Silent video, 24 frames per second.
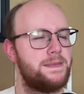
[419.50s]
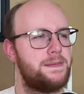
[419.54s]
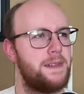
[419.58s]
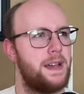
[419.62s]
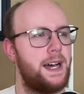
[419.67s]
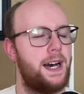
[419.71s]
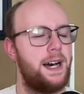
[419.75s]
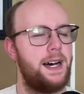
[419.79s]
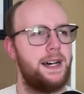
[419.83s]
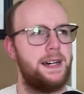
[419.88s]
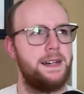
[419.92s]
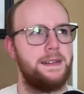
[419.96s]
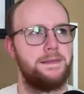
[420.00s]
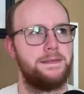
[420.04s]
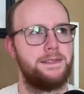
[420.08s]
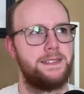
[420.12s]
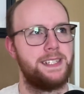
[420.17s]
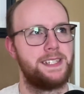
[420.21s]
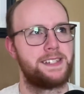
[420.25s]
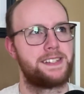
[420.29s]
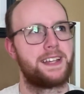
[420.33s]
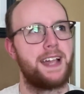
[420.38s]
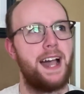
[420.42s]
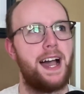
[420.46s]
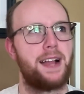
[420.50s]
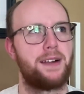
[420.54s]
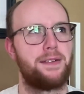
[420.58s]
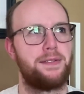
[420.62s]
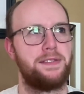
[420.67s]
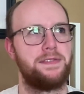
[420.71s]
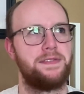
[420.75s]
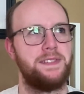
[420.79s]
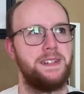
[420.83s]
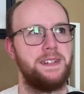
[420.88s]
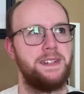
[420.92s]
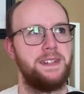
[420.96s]

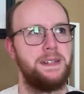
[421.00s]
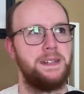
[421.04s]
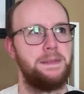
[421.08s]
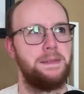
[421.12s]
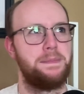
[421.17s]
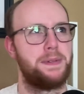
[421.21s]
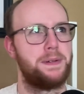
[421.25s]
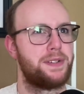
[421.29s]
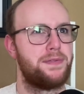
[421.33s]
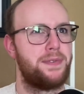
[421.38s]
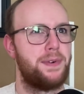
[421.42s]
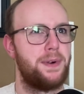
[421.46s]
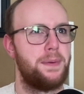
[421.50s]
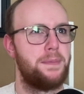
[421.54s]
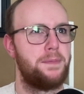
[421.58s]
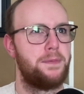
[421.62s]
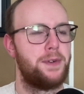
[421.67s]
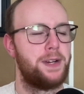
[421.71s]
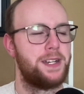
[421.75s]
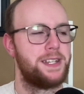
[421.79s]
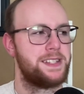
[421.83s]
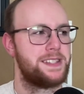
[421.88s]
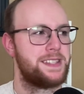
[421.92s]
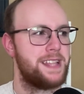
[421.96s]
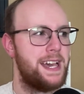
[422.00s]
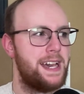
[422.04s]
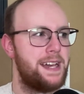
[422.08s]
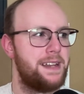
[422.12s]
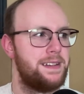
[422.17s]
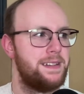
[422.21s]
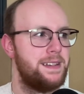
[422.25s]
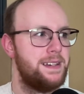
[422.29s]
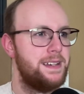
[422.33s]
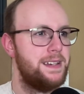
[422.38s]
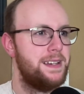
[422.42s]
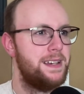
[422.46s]
discography, but book form, what is
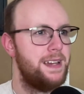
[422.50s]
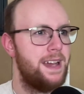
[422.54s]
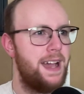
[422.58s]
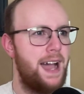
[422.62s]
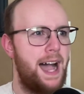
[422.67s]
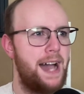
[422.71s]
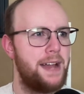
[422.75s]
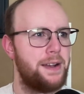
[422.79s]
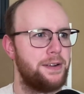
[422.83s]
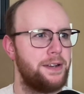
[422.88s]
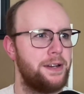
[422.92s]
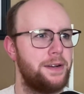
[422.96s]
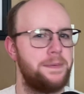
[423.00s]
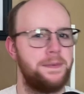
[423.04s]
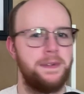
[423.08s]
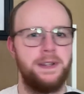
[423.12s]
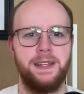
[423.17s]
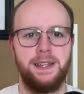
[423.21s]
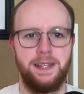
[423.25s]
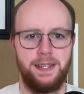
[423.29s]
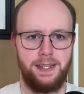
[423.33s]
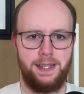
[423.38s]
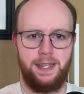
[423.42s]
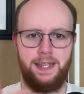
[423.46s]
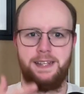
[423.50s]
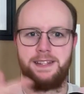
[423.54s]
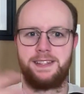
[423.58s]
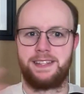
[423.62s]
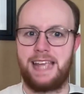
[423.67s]
that? I don't know. His